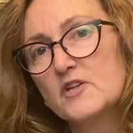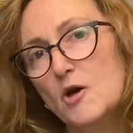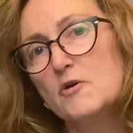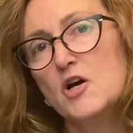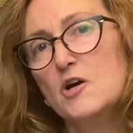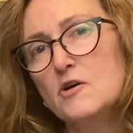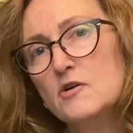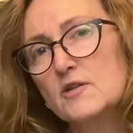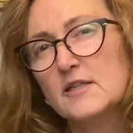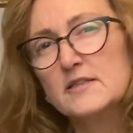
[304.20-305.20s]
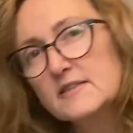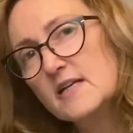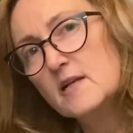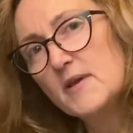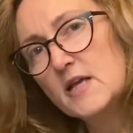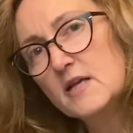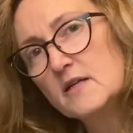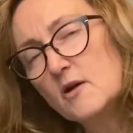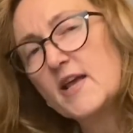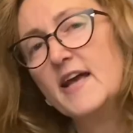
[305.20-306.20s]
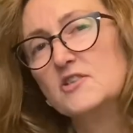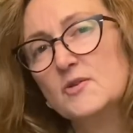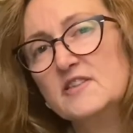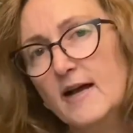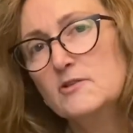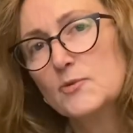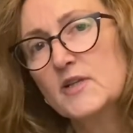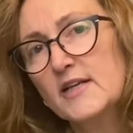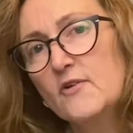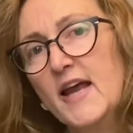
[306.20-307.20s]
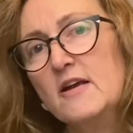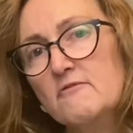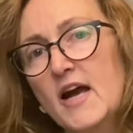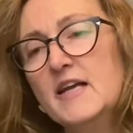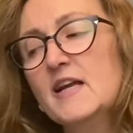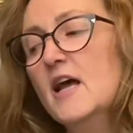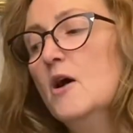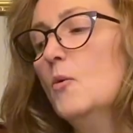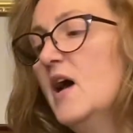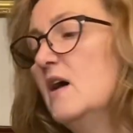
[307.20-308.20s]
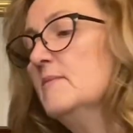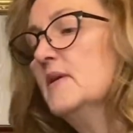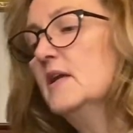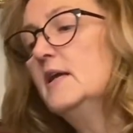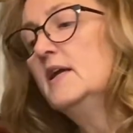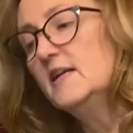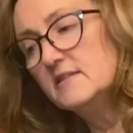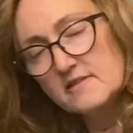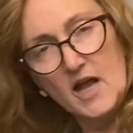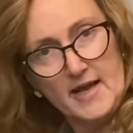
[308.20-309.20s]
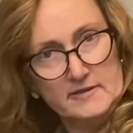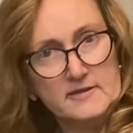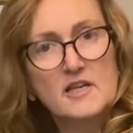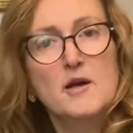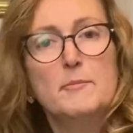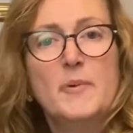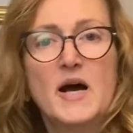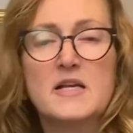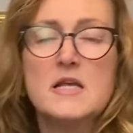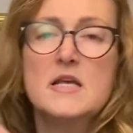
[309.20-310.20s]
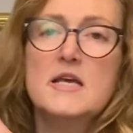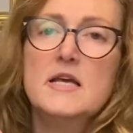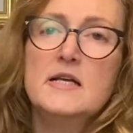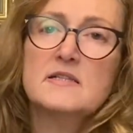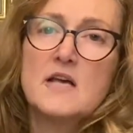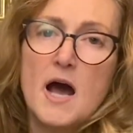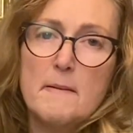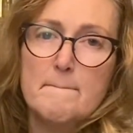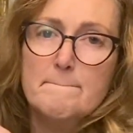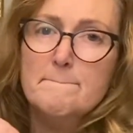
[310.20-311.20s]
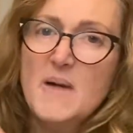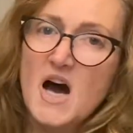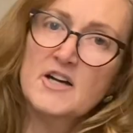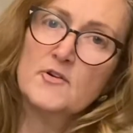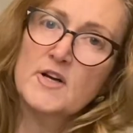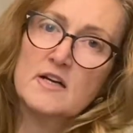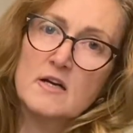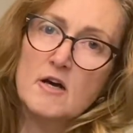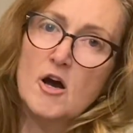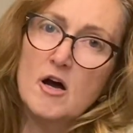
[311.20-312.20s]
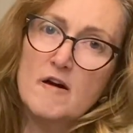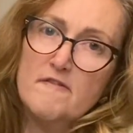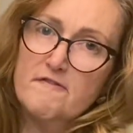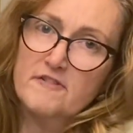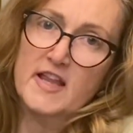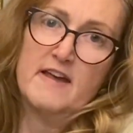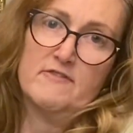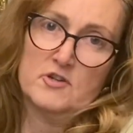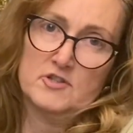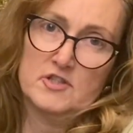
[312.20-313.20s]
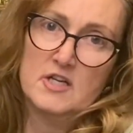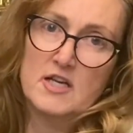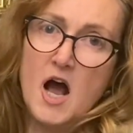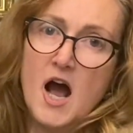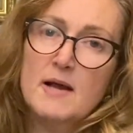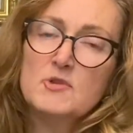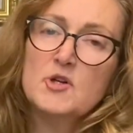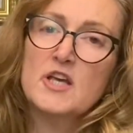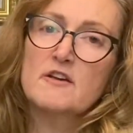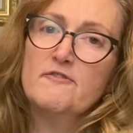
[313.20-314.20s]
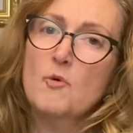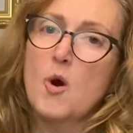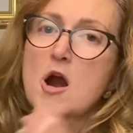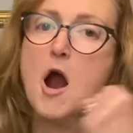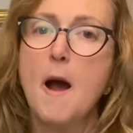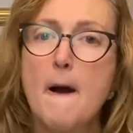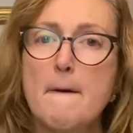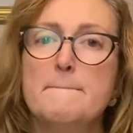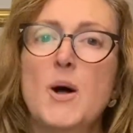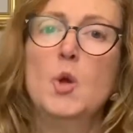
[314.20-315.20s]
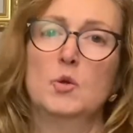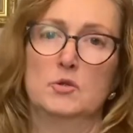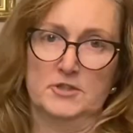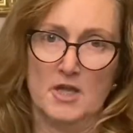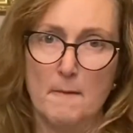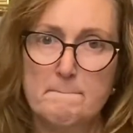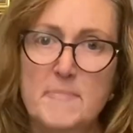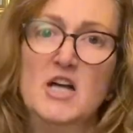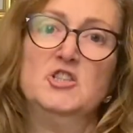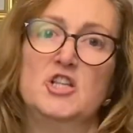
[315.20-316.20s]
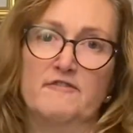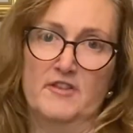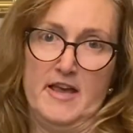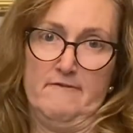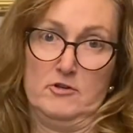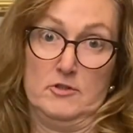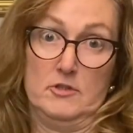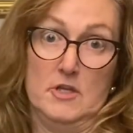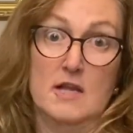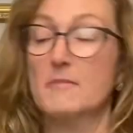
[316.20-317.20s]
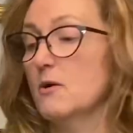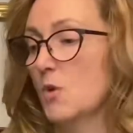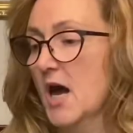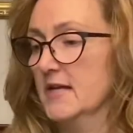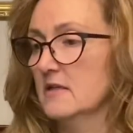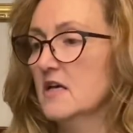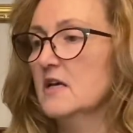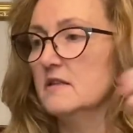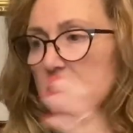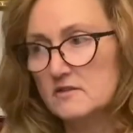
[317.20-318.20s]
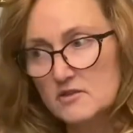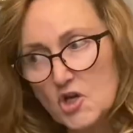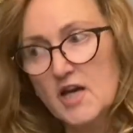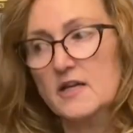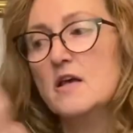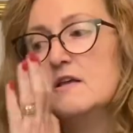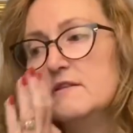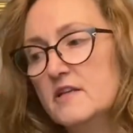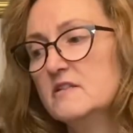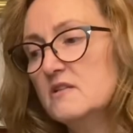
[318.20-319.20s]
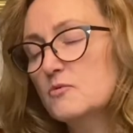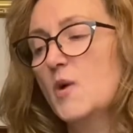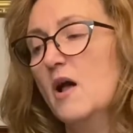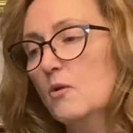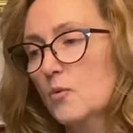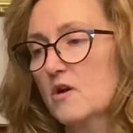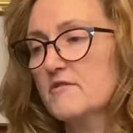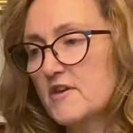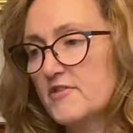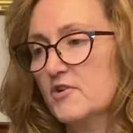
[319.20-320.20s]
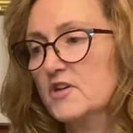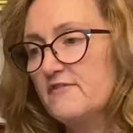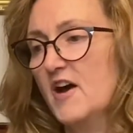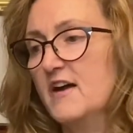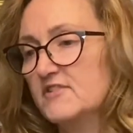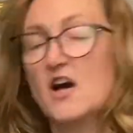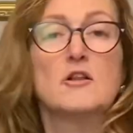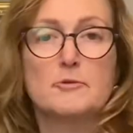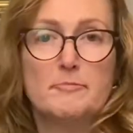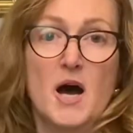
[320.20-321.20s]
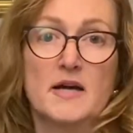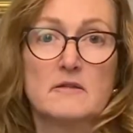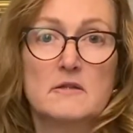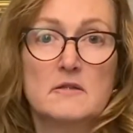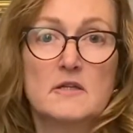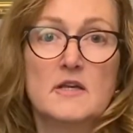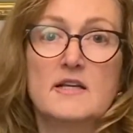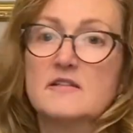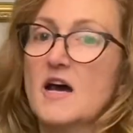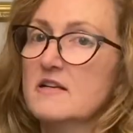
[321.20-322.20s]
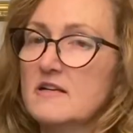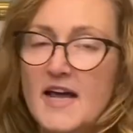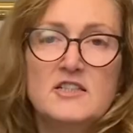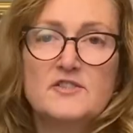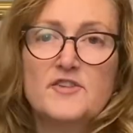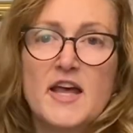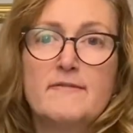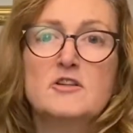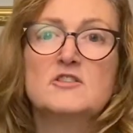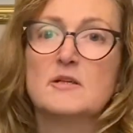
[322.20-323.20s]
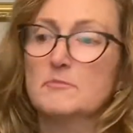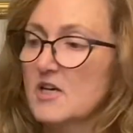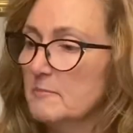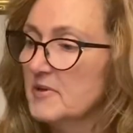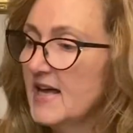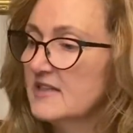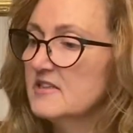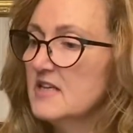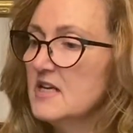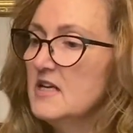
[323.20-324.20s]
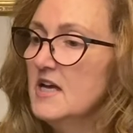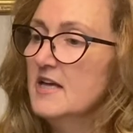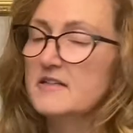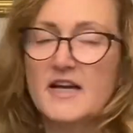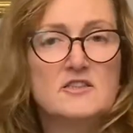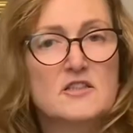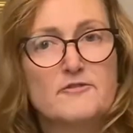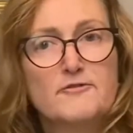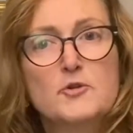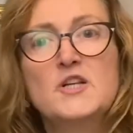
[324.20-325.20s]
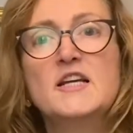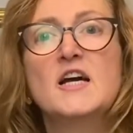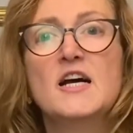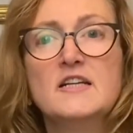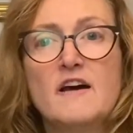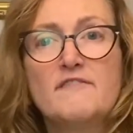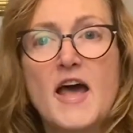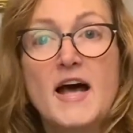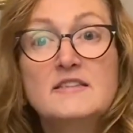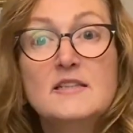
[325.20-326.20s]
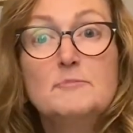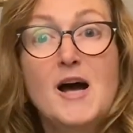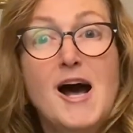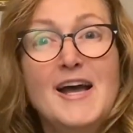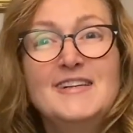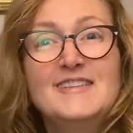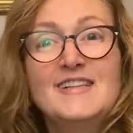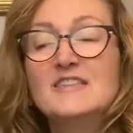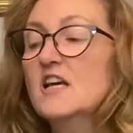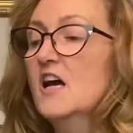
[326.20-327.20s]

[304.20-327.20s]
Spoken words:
cocoa, a little cinnamon. Okay, so it sounds really great, right? Well, it is nice, but it's got moderate flavors. I'm looking for bold, punchy flavors in my wine. This is good. This is well worth a $35 bottle. It's got nice flavor, some complexity, nice and fruity, got enough acid behind it.